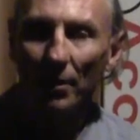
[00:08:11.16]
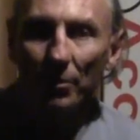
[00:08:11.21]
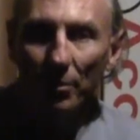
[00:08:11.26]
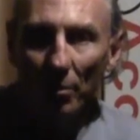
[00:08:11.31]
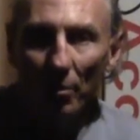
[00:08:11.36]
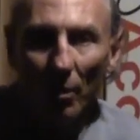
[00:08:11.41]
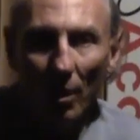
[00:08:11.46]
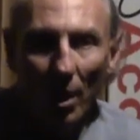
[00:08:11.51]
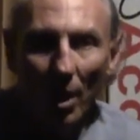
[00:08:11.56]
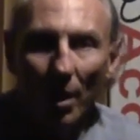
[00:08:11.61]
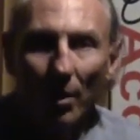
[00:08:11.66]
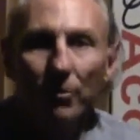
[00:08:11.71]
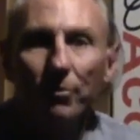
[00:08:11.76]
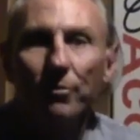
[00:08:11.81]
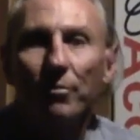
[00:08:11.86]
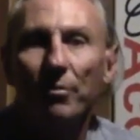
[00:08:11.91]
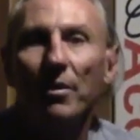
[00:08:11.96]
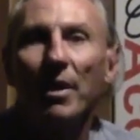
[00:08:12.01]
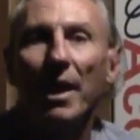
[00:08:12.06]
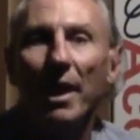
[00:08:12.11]
The walls
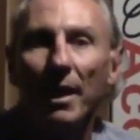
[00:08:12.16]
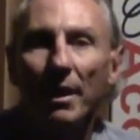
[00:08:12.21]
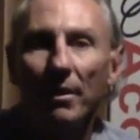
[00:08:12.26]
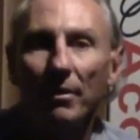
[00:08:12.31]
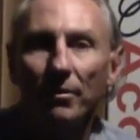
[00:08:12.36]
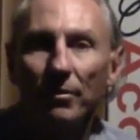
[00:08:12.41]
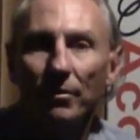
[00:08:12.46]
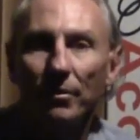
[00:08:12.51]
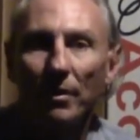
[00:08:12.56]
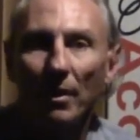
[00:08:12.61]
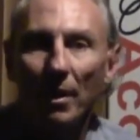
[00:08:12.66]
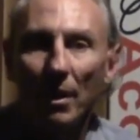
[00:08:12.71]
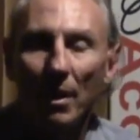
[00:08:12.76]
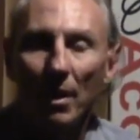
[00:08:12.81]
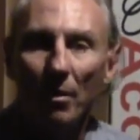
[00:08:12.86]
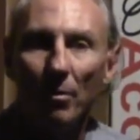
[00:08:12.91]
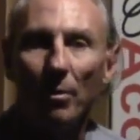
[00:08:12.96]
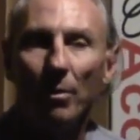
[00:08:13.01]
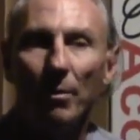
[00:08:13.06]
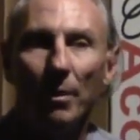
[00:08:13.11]
flex.
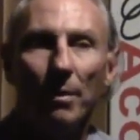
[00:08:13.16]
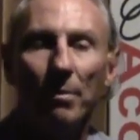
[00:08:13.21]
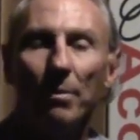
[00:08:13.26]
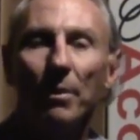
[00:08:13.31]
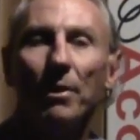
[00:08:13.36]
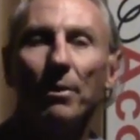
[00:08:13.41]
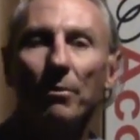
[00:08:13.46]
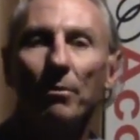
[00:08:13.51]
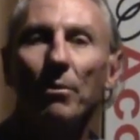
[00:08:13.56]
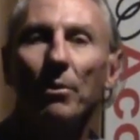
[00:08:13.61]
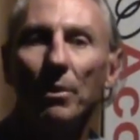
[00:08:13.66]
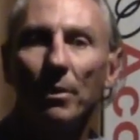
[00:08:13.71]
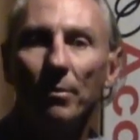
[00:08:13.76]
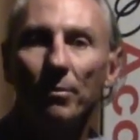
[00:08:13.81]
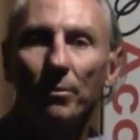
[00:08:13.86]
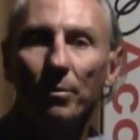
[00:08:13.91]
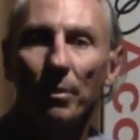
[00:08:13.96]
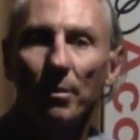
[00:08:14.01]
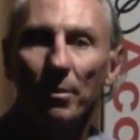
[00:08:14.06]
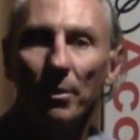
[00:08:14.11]
When we built
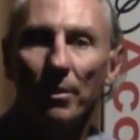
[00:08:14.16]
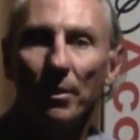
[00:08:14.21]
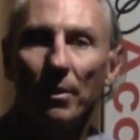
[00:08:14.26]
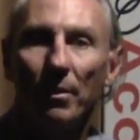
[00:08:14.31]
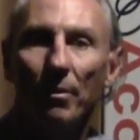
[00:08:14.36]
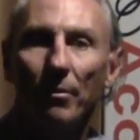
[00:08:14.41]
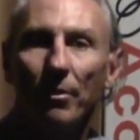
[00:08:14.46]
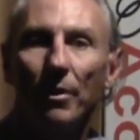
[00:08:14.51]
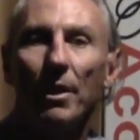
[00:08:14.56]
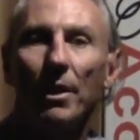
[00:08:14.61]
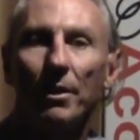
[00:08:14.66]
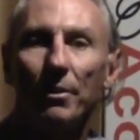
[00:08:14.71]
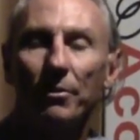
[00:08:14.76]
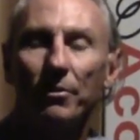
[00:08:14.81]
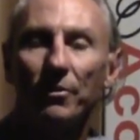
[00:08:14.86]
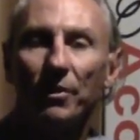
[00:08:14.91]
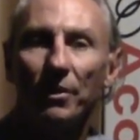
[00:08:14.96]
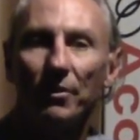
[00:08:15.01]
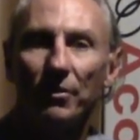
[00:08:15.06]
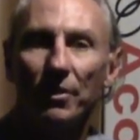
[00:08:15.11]
rooms, we built over one hundred
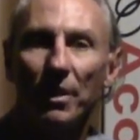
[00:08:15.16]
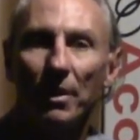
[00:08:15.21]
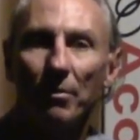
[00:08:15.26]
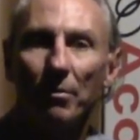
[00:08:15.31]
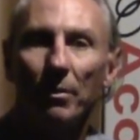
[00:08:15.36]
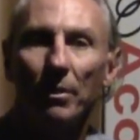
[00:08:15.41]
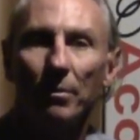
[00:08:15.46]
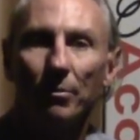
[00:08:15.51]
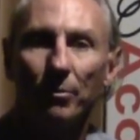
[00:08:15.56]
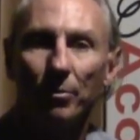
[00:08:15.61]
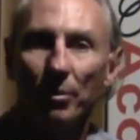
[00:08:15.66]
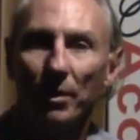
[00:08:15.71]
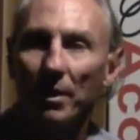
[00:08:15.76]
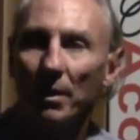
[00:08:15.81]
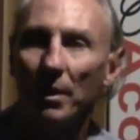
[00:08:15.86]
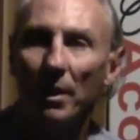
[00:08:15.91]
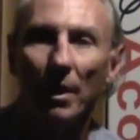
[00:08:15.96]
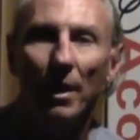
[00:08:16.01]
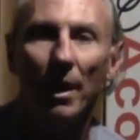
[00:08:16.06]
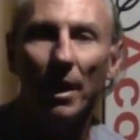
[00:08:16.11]
sixteen rooms,
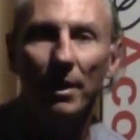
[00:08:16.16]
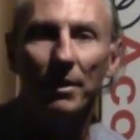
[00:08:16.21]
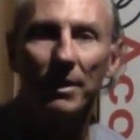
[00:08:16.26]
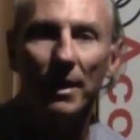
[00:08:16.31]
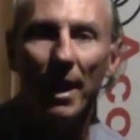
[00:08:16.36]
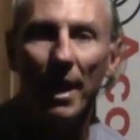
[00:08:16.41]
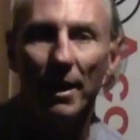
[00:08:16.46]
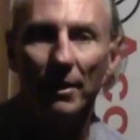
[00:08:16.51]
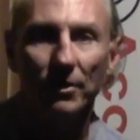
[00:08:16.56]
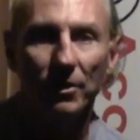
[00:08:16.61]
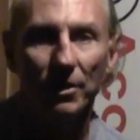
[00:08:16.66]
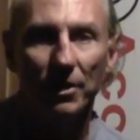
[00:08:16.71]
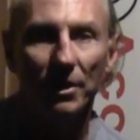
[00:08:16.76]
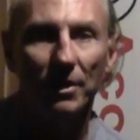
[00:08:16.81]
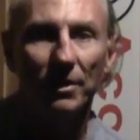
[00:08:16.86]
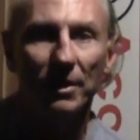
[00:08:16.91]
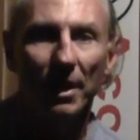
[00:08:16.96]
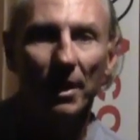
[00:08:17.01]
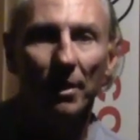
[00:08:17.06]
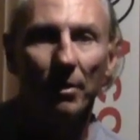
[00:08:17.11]
we attached
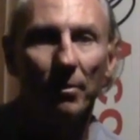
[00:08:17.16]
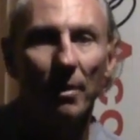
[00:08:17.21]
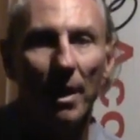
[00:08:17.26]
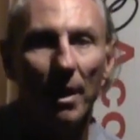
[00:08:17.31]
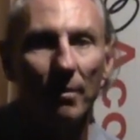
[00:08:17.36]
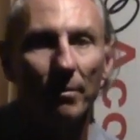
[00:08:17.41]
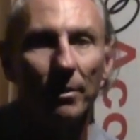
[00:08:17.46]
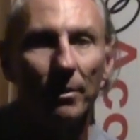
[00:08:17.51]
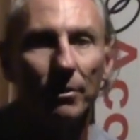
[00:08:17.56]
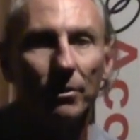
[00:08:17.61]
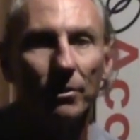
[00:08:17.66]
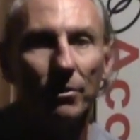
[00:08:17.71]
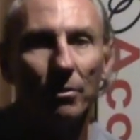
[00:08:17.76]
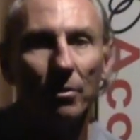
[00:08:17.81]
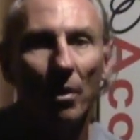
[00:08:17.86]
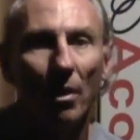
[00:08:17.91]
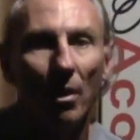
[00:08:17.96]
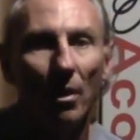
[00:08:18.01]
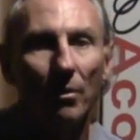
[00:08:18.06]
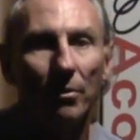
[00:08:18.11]
accelerometers to
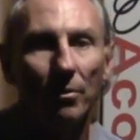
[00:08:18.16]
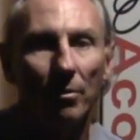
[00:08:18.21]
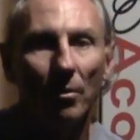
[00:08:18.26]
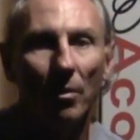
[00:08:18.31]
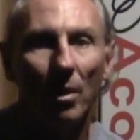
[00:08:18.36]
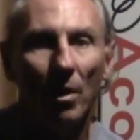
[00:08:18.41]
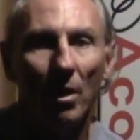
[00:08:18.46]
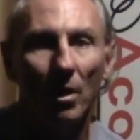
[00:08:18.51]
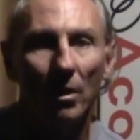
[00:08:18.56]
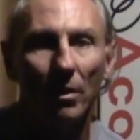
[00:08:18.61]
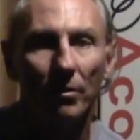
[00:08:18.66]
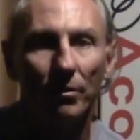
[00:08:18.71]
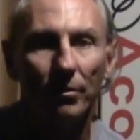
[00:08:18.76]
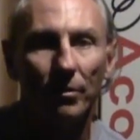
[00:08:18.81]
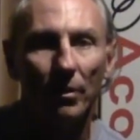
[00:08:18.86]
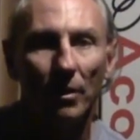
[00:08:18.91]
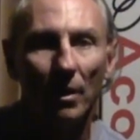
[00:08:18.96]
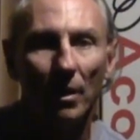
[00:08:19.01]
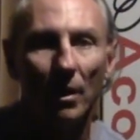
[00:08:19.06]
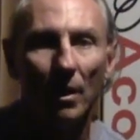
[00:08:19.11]
all the
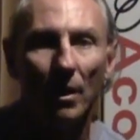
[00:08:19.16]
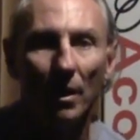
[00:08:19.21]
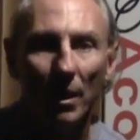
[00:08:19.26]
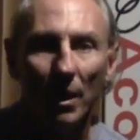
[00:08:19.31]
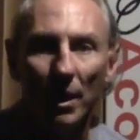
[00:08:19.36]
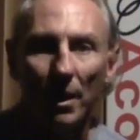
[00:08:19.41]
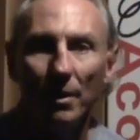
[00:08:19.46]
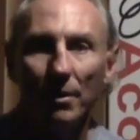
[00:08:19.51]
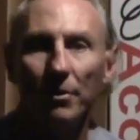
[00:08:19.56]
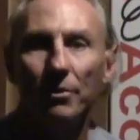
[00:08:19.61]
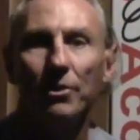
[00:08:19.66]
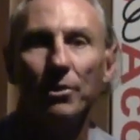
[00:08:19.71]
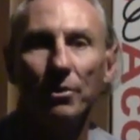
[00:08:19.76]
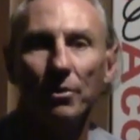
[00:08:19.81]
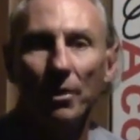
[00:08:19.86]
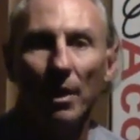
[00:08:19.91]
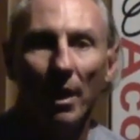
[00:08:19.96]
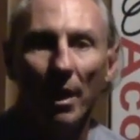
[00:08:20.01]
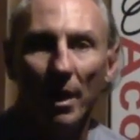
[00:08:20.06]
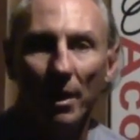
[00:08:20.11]
walls,
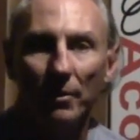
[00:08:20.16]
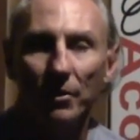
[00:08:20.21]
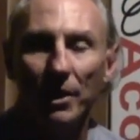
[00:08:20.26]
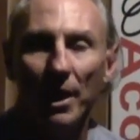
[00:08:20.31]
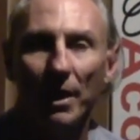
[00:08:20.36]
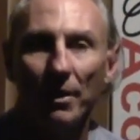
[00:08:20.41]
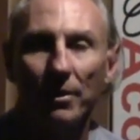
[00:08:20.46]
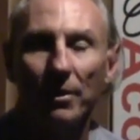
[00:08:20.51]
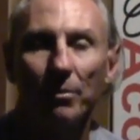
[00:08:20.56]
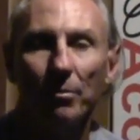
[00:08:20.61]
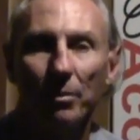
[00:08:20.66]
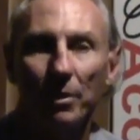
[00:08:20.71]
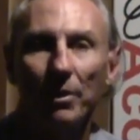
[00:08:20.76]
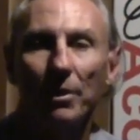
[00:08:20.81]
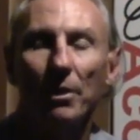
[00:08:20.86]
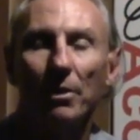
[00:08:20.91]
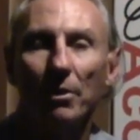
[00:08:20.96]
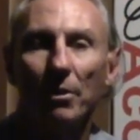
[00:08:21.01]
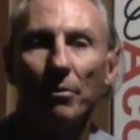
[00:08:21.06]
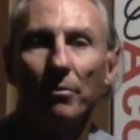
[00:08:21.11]
Interge- uh, ejected
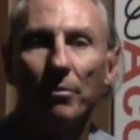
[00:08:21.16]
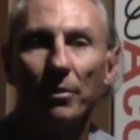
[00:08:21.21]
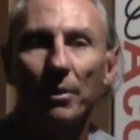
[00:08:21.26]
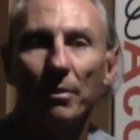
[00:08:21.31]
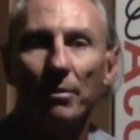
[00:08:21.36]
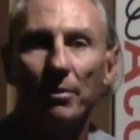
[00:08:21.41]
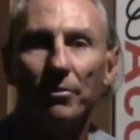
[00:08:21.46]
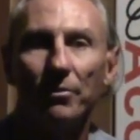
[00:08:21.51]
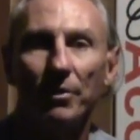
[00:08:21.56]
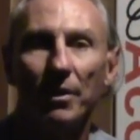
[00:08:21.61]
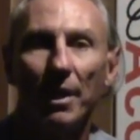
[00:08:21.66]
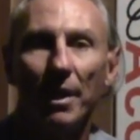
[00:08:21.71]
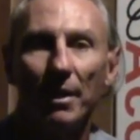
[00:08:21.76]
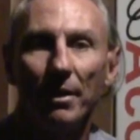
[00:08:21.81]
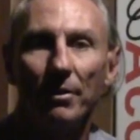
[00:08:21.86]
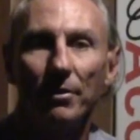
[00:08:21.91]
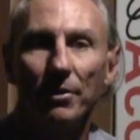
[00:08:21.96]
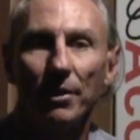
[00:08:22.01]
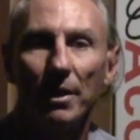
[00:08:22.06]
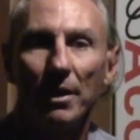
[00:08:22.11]
really low frequency
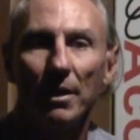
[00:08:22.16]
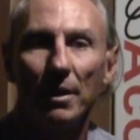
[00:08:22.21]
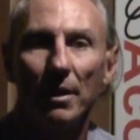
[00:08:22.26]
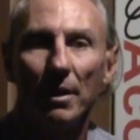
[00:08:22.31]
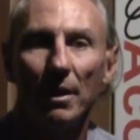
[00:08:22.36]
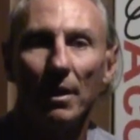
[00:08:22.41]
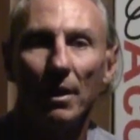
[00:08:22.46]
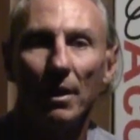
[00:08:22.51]
energy,